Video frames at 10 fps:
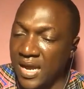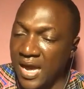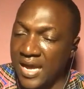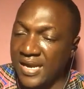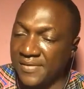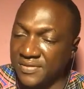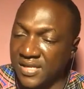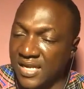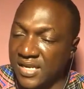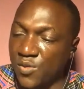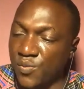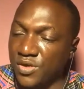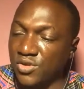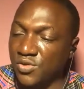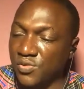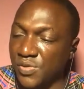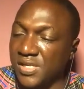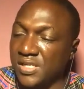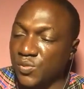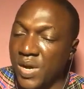and they have said they wish to
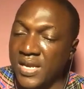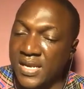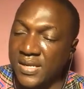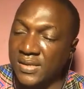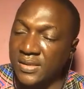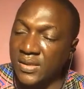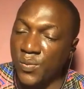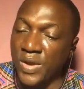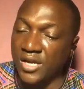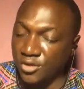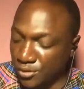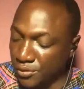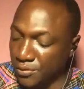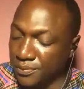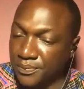read it when we are through.